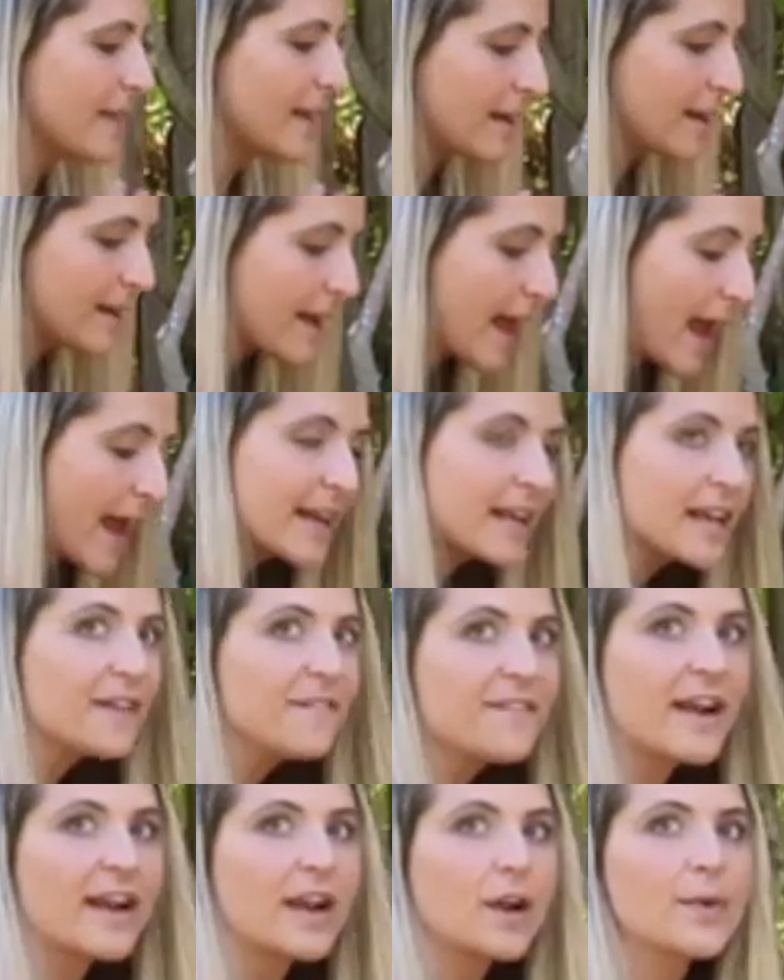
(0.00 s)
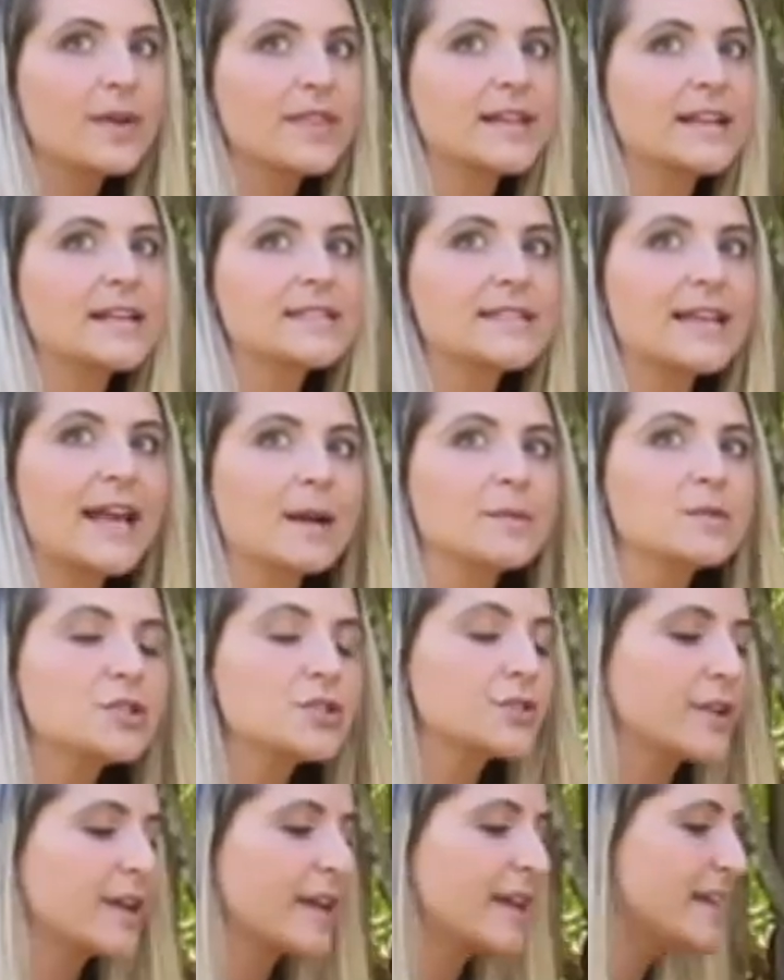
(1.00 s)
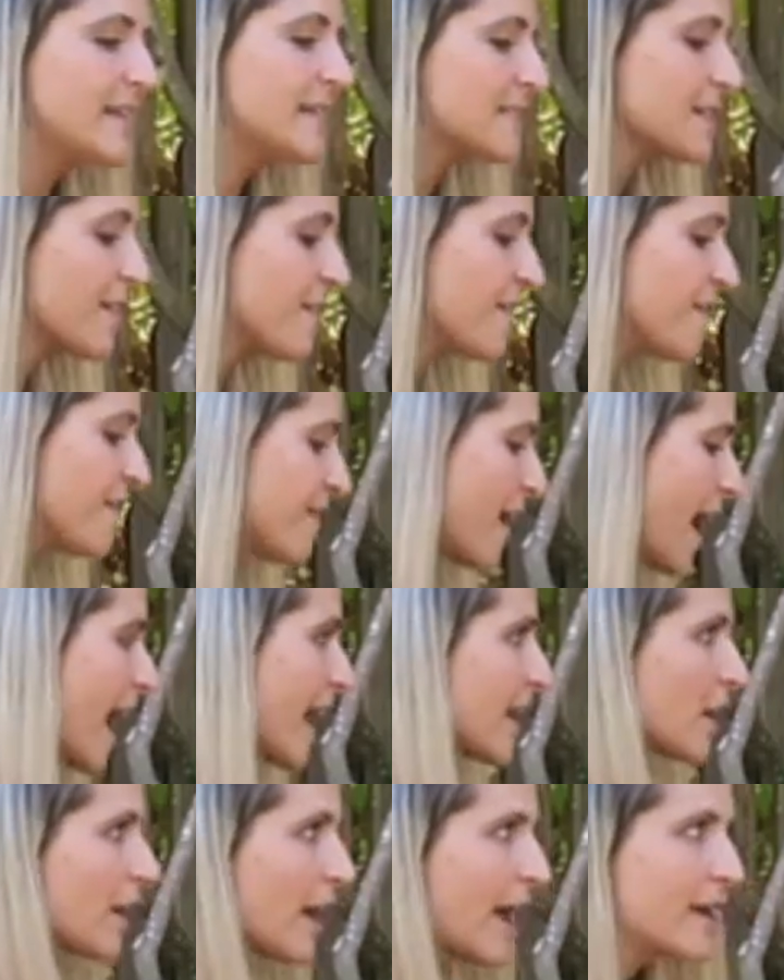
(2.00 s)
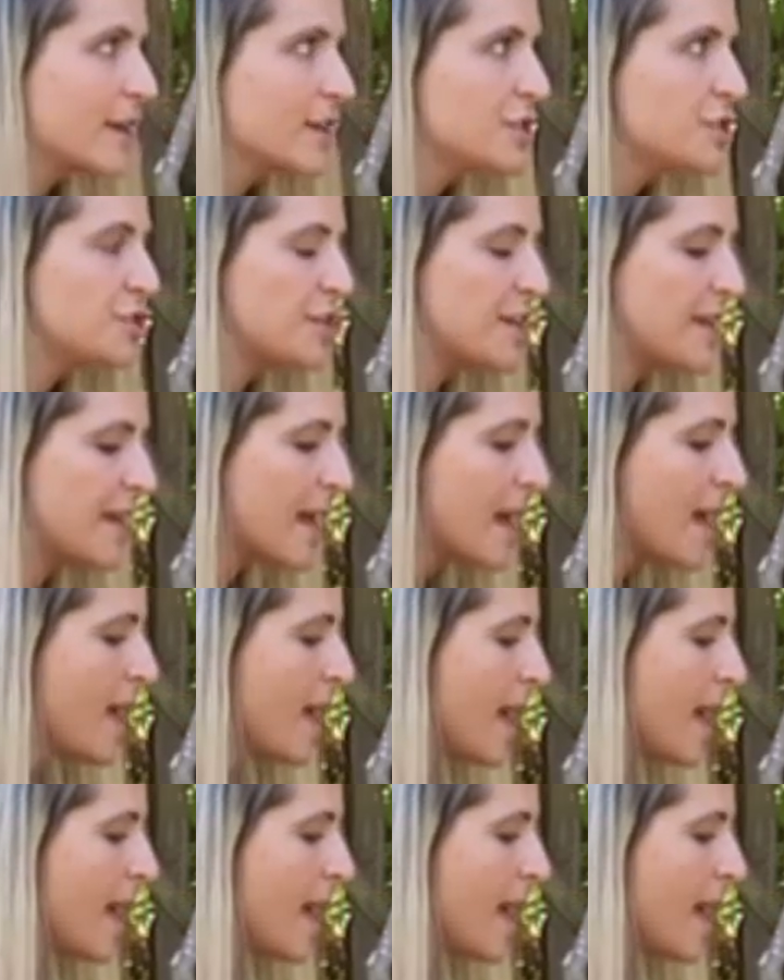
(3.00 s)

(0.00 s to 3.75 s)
Igniting a fire within us. Hamstring is a fire energy,